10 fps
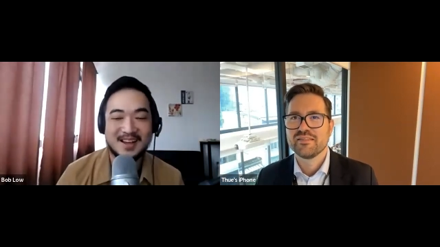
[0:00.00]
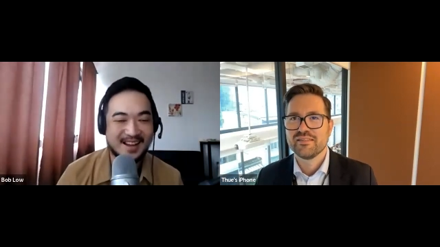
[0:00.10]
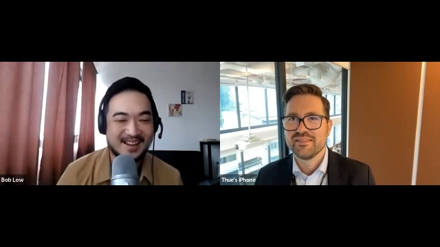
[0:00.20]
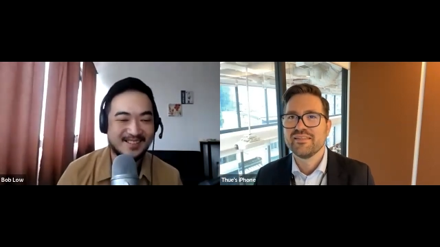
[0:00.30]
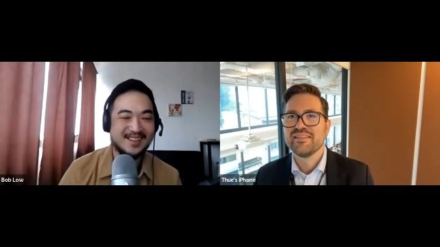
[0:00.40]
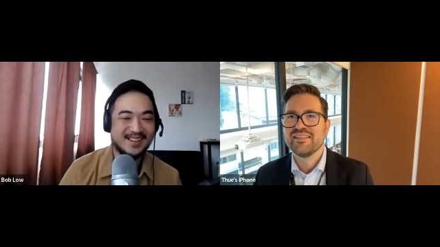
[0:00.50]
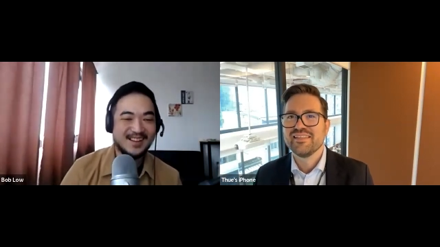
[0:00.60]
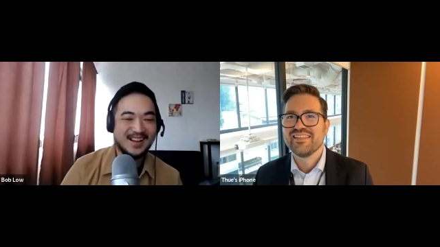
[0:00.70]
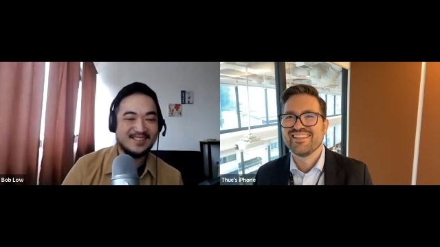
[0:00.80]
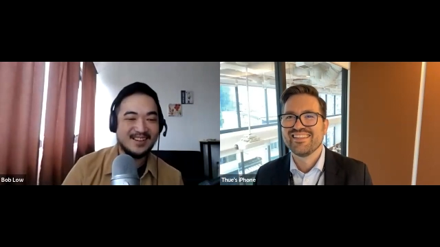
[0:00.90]
Speaker 1: I will
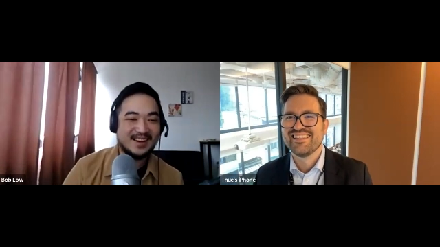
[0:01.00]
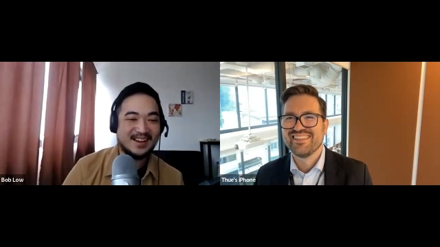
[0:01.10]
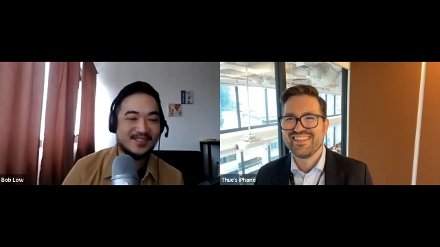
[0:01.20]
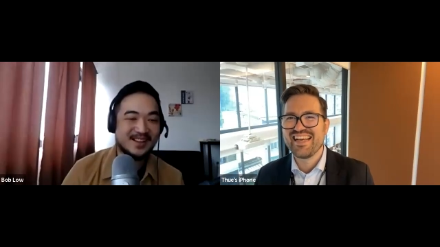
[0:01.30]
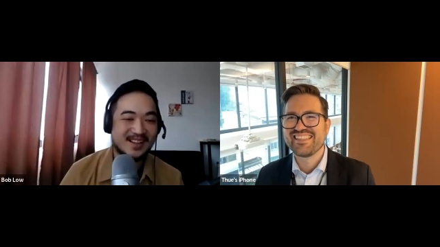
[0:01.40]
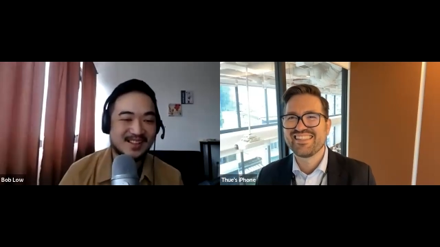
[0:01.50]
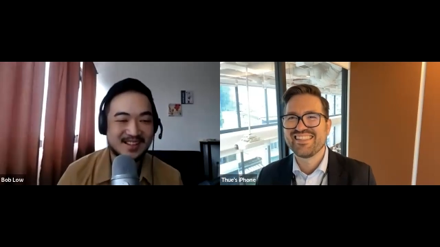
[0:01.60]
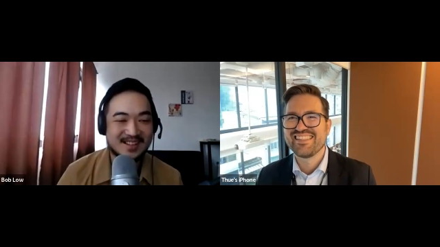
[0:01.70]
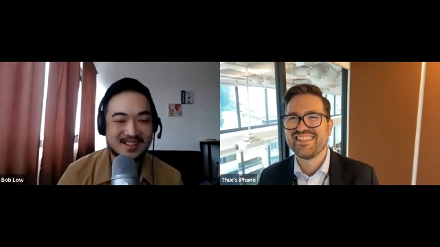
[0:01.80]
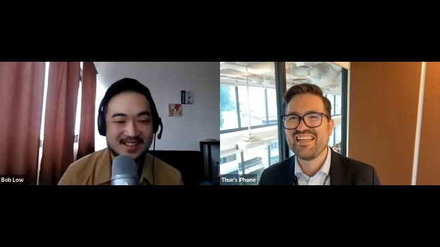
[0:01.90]
I will definitely get
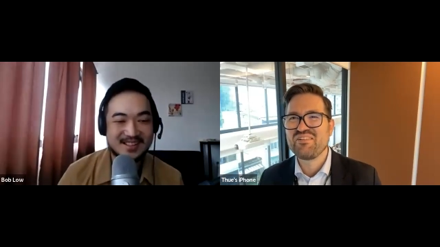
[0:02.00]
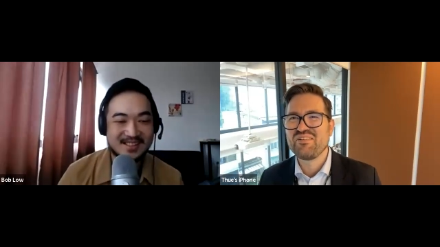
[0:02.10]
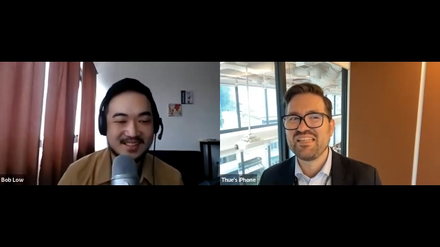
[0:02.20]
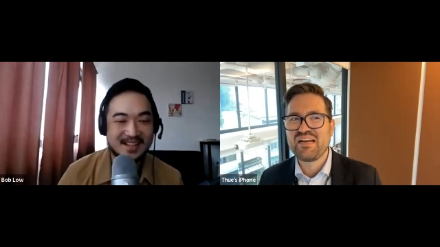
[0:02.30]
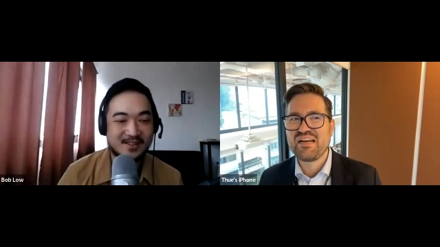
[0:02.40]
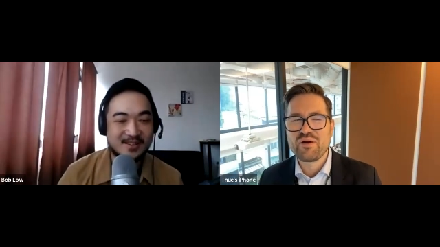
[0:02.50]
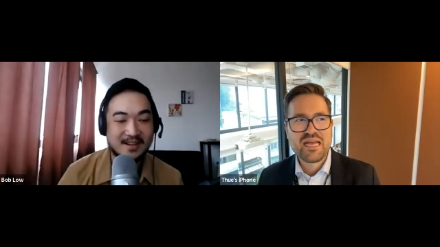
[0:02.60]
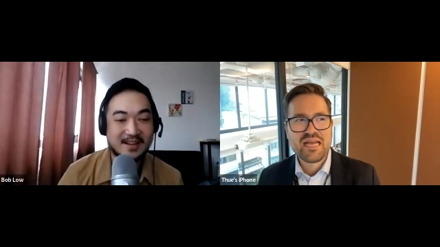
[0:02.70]
the yes. the Zalo.